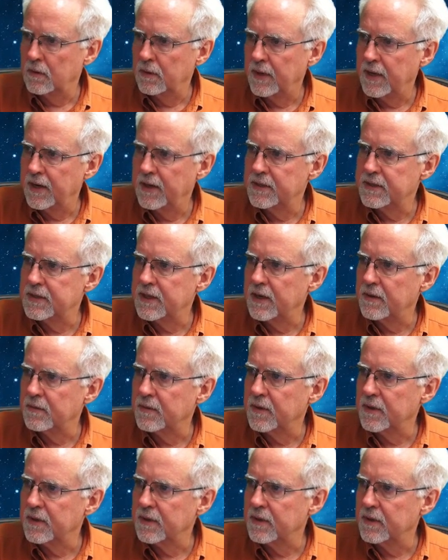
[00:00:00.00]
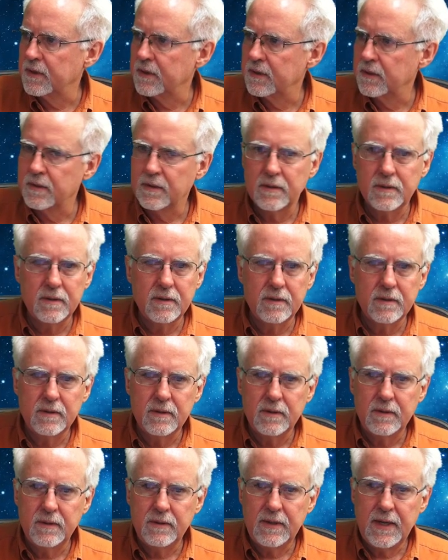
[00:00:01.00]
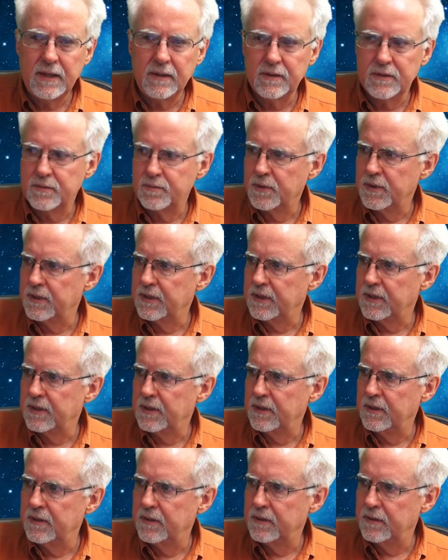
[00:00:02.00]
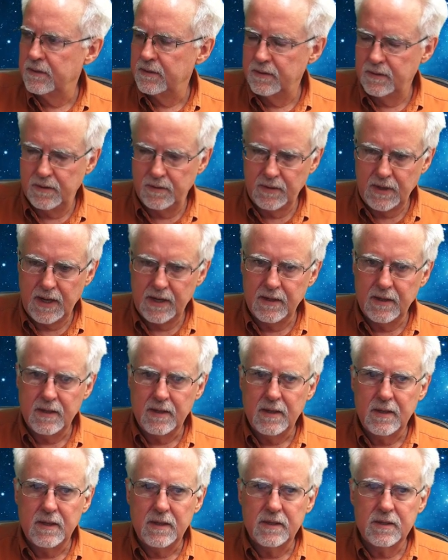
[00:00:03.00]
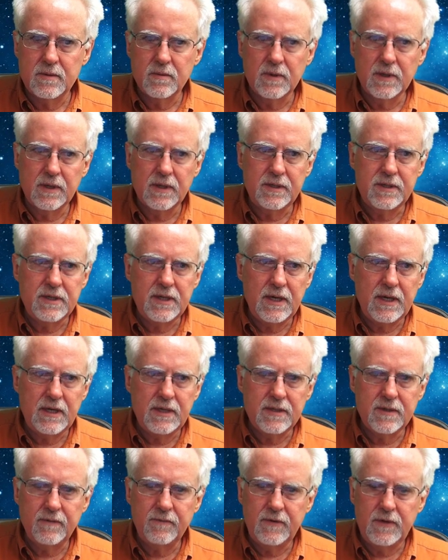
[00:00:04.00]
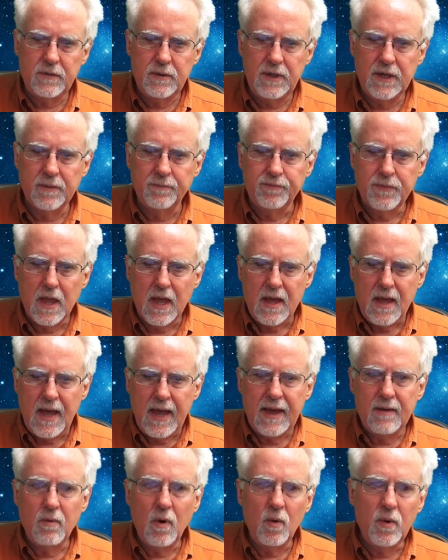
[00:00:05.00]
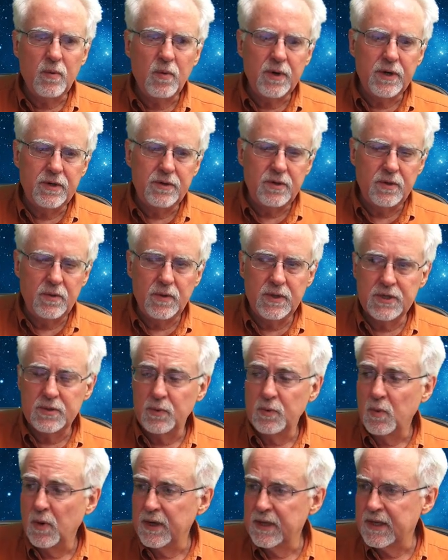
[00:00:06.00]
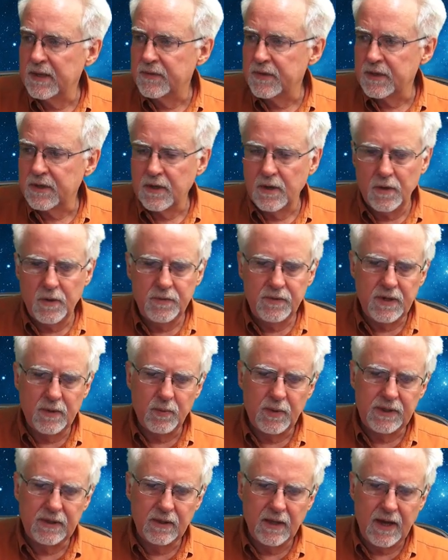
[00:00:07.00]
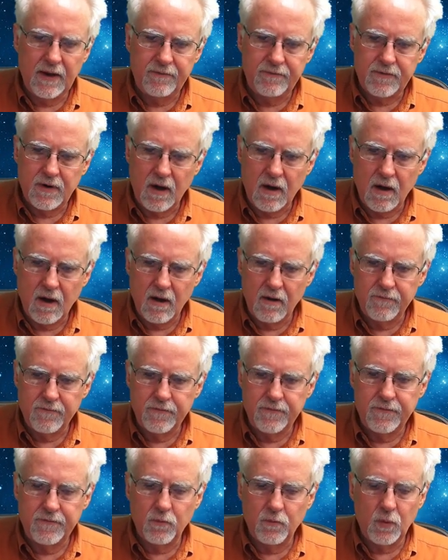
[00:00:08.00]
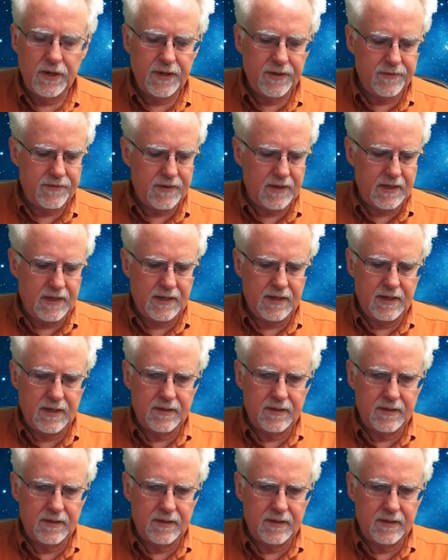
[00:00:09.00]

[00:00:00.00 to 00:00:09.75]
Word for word: How does that work? That looks pretty good. Okay, so we're going to change the view here. And what we want to do is we want to get the code that we left off with in